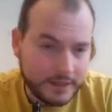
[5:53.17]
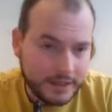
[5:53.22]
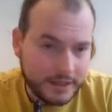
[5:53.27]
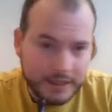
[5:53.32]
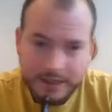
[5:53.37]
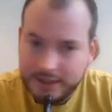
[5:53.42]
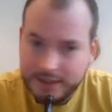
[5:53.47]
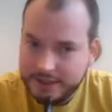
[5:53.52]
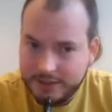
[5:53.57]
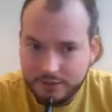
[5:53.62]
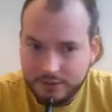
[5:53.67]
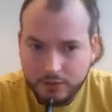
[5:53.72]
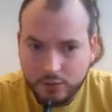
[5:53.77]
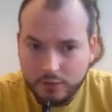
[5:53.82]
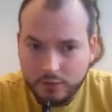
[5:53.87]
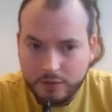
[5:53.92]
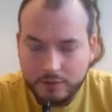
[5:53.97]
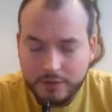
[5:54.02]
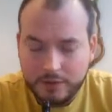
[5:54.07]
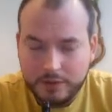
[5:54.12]
See,
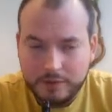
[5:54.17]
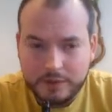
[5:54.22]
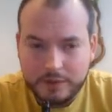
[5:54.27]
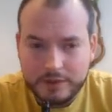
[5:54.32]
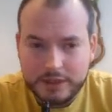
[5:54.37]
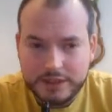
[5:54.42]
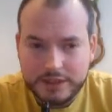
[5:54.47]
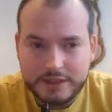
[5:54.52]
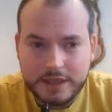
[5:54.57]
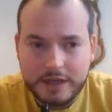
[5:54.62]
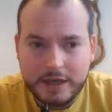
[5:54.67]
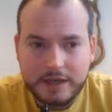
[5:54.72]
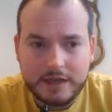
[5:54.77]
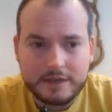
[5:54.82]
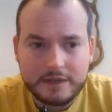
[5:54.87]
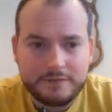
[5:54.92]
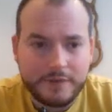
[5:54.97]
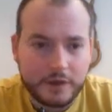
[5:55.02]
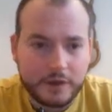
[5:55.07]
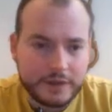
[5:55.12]
we're just
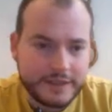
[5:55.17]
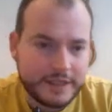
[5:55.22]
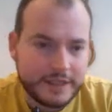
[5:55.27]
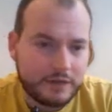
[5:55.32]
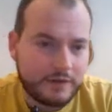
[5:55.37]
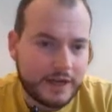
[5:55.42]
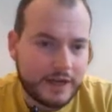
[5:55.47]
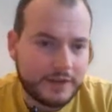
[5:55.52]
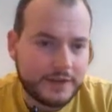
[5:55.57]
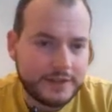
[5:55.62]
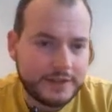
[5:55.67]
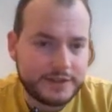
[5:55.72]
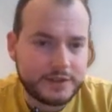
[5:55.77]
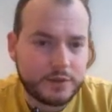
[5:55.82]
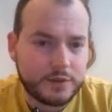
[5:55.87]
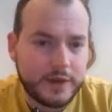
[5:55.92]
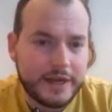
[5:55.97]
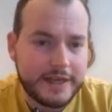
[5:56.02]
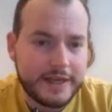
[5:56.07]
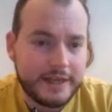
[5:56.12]
focusing around this
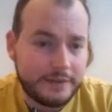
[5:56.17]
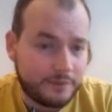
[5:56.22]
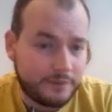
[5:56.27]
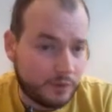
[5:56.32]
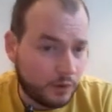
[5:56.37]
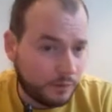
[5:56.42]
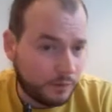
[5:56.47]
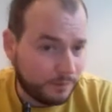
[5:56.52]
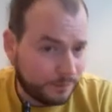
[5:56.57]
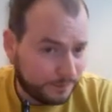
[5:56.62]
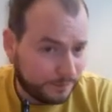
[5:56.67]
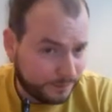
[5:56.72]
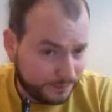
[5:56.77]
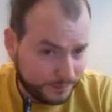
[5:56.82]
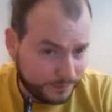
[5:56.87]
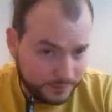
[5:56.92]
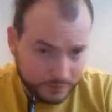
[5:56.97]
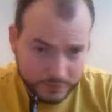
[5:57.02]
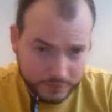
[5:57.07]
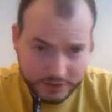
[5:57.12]
square e4,
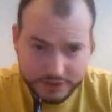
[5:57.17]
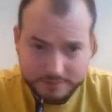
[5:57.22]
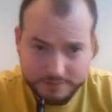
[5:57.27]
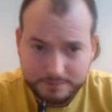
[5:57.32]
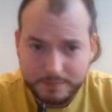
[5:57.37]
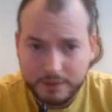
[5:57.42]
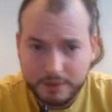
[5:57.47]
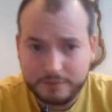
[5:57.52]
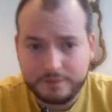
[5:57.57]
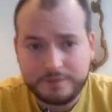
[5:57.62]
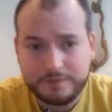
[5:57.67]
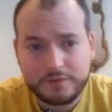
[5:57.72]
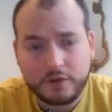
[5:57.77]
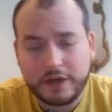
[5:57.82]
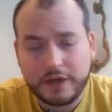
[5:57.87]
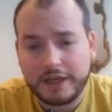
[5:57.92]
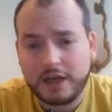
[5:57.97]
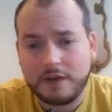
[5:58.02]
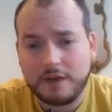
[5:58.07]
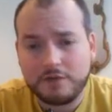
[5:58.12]
which is both trying
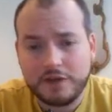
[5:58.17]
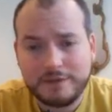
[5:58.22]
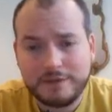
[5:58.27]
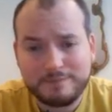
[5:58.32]
to cover it,